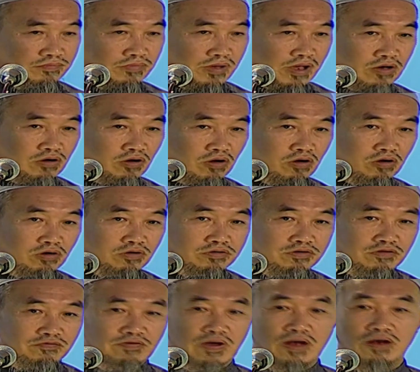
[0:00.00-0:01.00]
and all
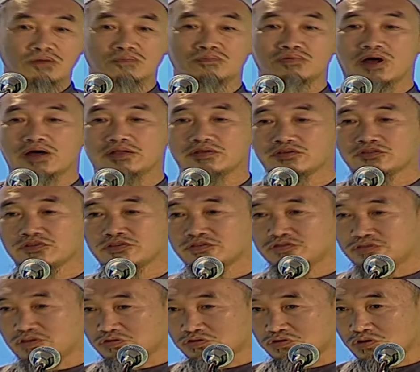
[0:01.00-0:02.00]
the fellow brothers and
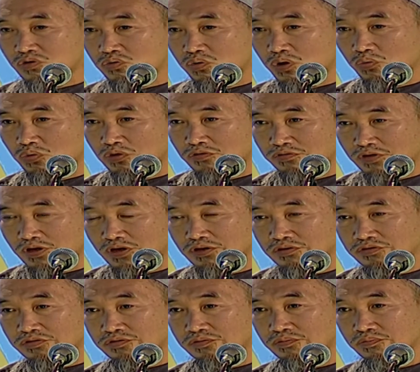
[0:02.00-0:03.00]
sisters who are with
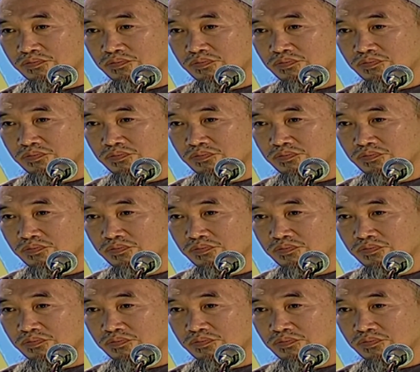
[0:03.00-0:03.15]
us,